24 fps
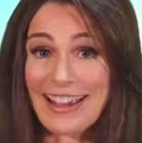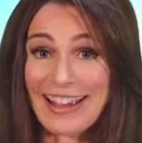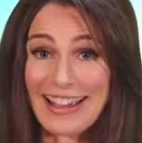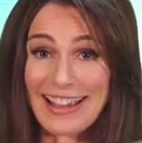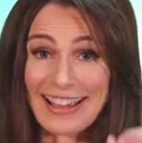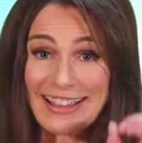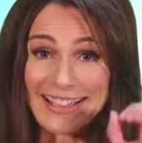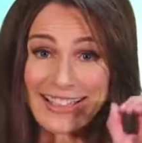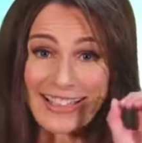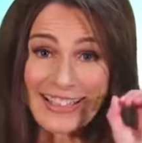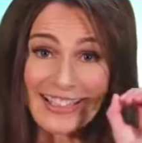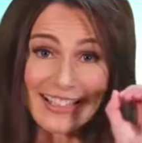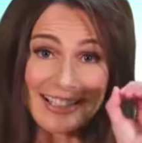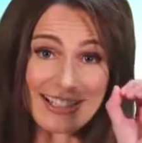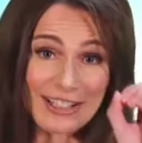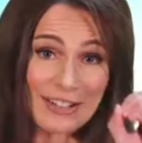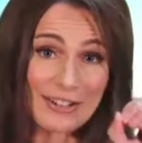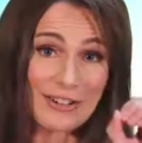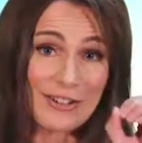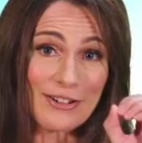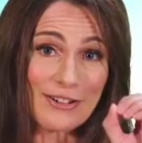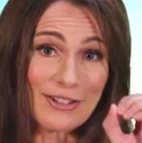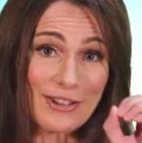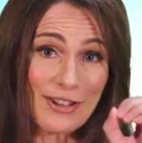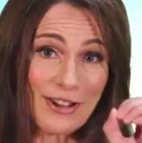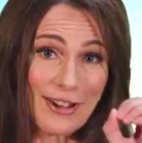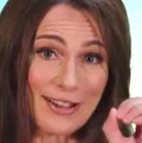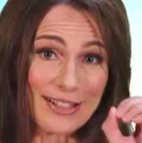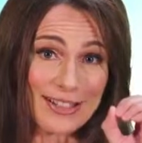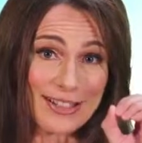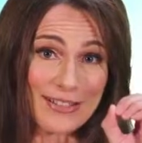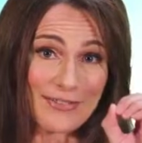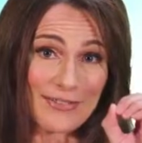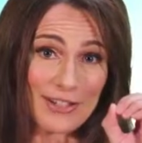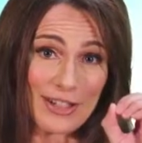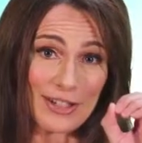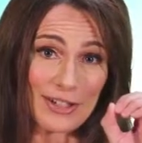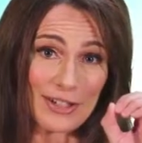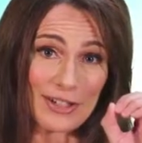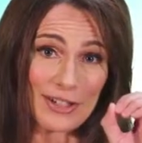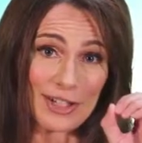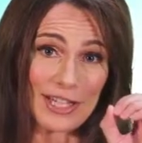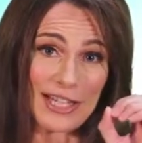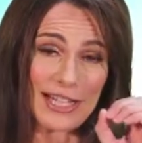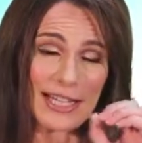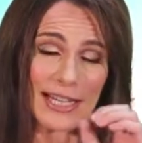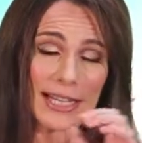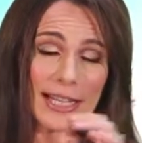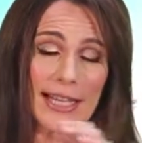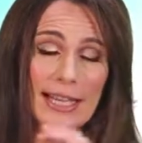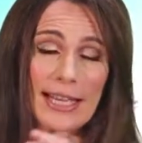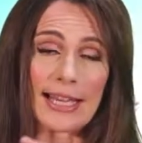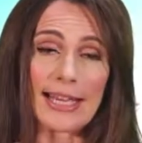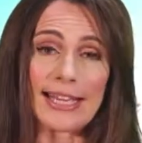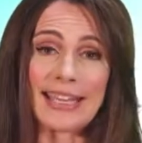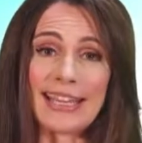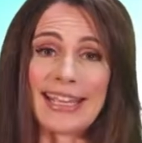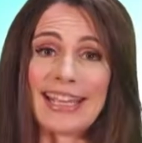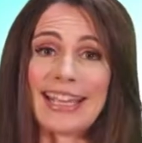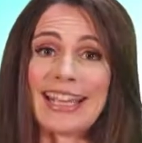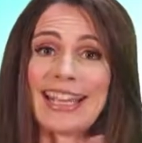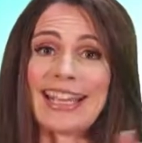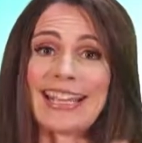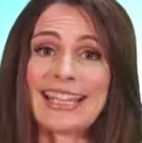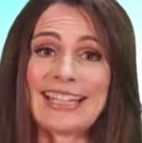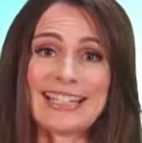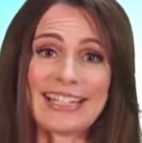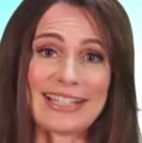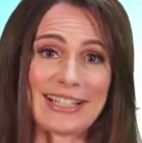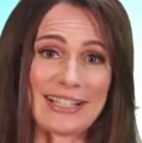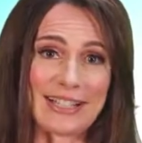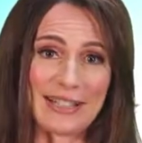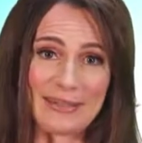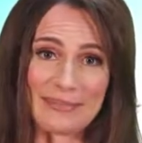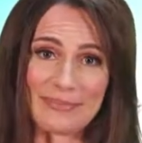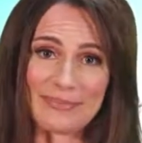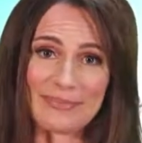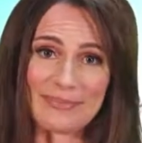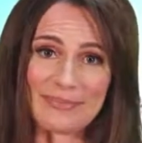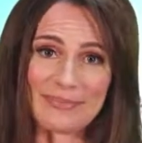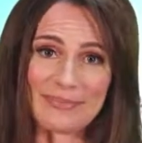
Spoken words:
and zero loss of energy at any time.